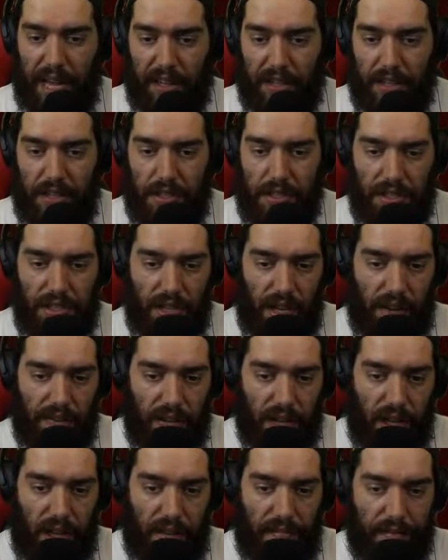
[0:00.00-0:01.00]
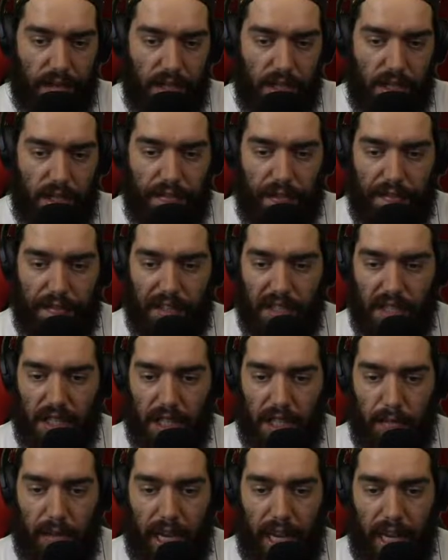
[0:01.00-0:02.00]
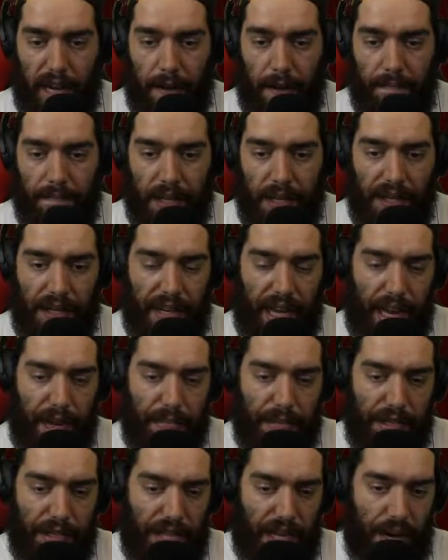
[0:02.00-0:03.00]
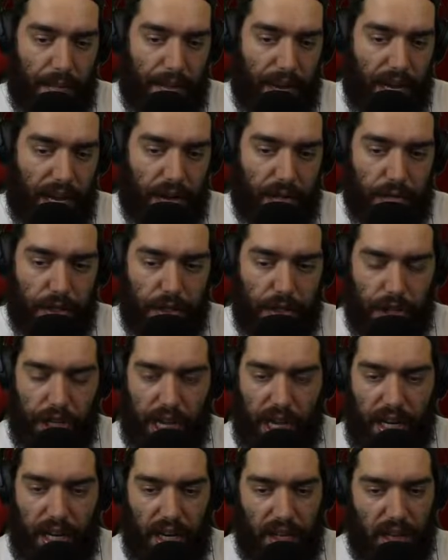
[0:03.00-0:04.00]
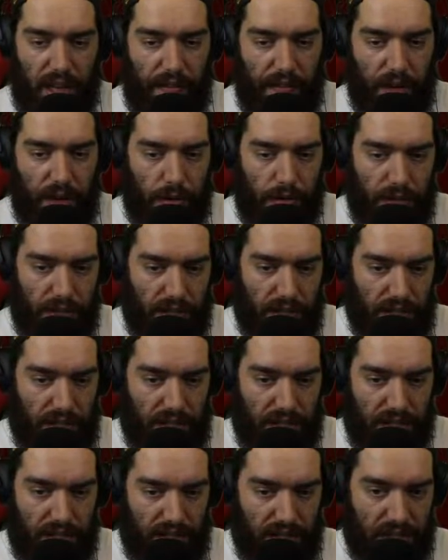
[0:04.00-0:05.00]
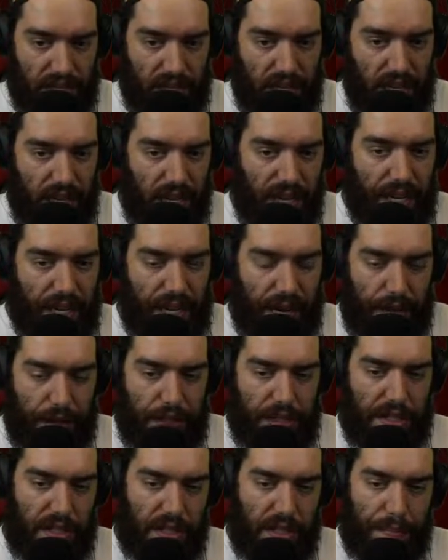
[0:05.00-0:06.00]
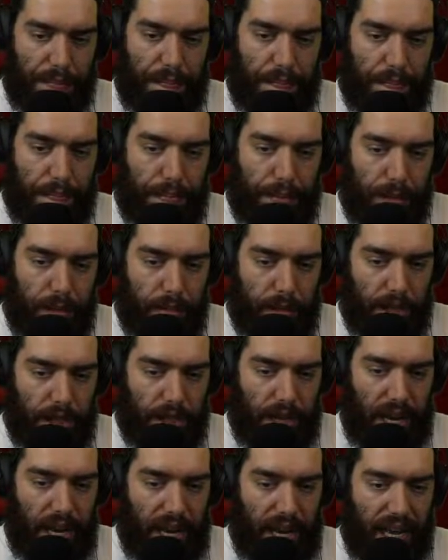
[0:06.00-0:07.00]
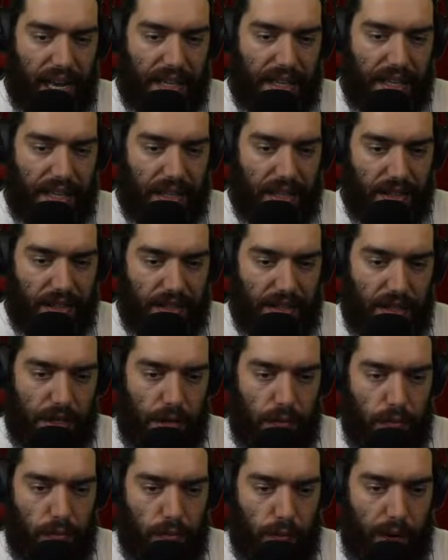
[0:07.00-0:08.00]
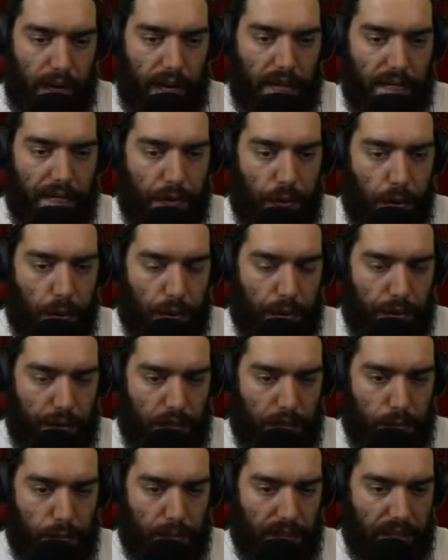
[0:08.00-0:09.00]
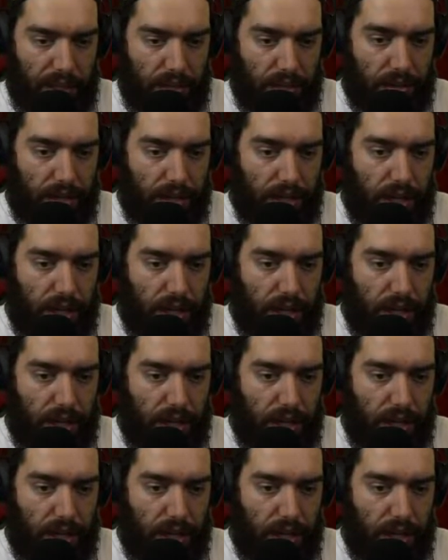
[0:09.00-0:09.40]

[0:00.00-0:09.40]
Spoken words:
leech, 7 life leech, 56 mana, 9% mana regen, and 11 all resistances. Now this is pretty much an idealistic ring for this build